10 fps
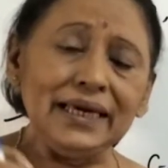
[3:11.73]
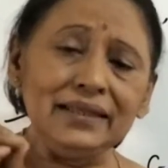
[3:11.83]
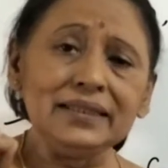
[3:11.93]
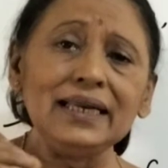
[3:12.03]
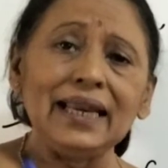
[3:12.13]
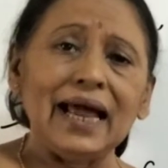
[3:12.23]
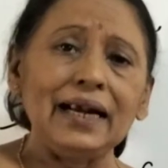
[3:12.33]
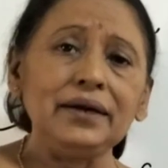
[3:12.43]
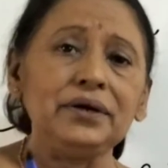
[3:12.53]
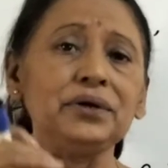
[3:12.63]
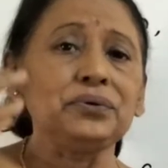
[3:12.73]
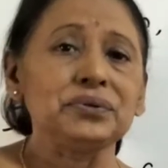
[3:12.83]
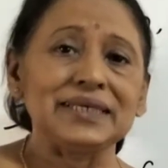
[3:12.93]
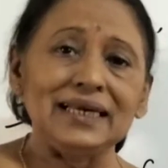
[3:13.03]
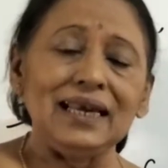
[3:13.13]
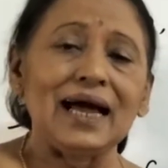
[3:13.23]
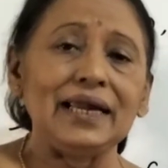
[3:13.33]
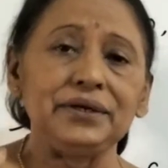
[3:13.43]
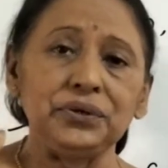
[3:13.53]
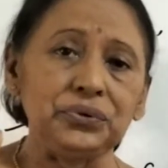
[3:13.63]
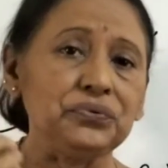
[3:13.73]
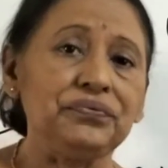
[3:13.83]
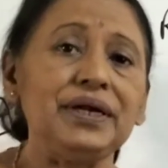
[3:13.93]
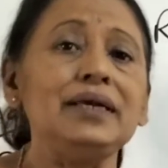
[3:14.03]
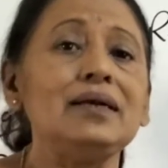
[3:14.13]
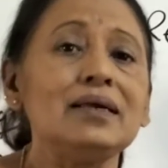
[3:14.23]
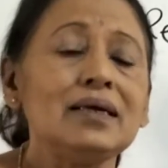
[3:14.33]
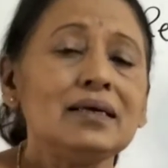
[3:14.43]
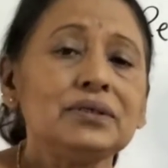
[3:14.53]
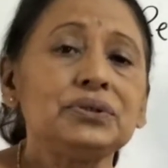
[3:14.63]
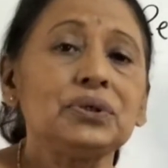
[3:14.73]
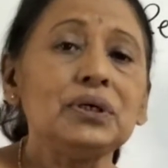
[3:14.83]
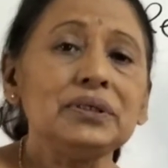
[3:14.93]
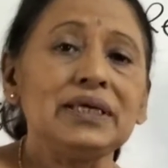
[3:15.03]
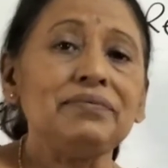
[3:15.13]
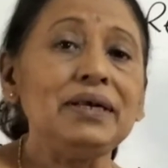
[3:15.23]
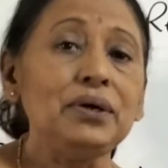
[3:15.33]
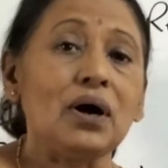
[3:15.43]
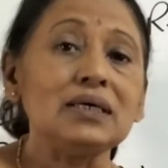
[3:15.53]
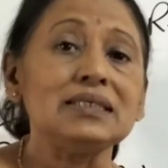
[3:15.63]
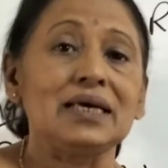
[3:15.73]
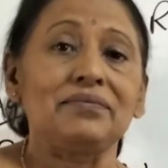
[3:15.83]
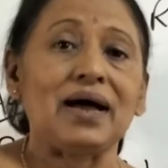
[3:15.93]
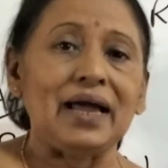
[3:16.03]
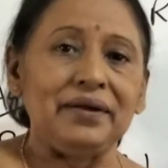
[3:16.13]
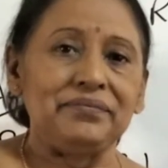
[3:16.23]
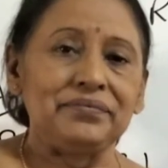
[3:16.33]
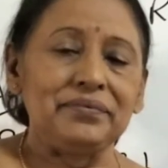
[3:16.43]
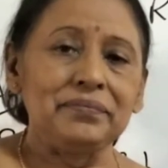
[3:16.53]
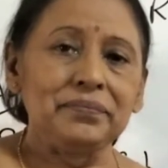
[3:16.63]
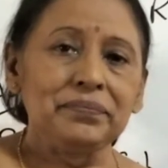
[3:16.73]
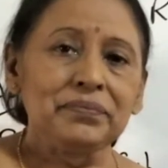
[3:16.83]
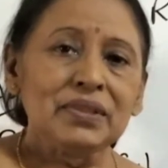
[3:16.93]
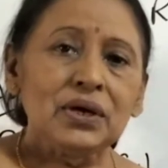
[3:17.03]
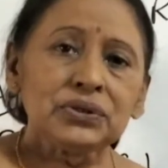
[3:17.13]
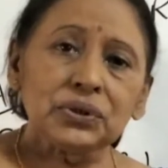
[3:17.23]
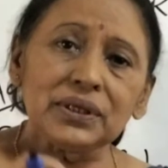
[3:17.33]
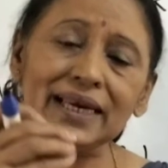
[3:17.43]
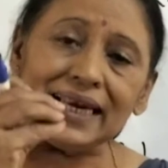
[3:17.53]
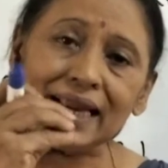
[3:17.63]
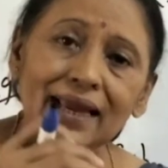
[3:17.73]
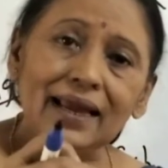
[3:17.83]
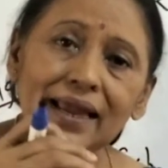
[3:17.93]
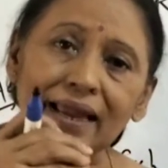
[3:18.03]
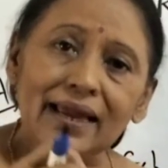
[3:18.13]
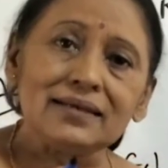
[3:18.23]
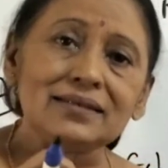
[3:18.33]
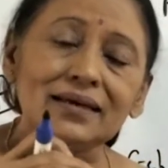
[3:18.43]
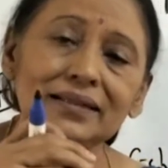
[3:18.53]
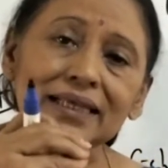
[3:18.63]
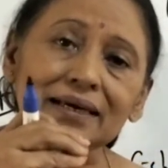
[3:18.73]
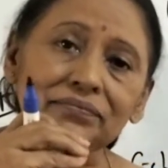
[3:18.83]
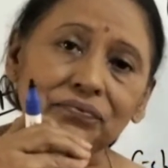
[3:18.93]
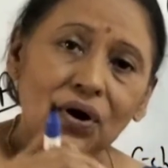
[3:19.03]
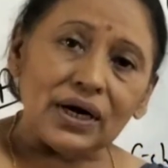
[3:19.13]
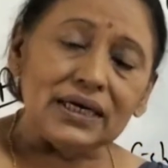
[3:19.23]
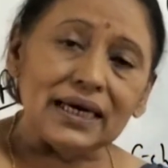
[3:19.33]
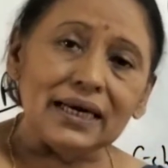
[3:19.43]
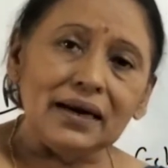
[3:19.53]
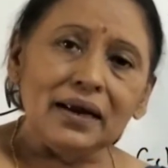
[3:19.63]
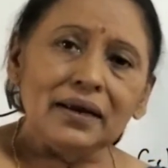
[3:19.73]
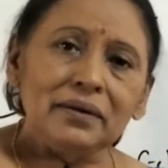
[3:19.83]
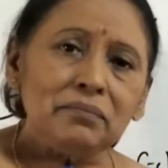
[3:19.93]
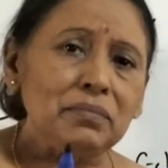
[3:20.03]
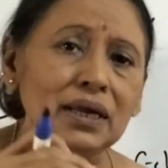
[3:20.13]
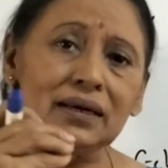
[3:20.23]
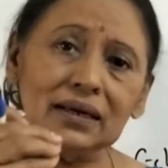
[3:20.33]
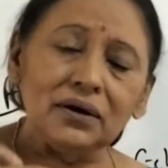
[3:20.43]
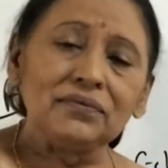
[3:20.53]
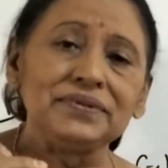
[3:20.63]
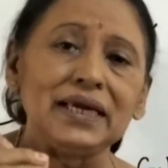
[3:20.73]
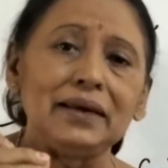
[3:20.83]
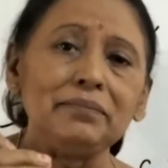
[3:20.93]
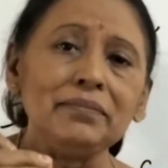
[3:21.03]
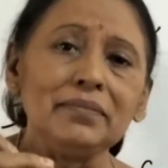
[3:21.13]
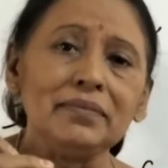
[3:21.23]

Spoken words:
in the land due to sunlight, due to wind. So they will not survive. So they lay eggs in the water. Many of them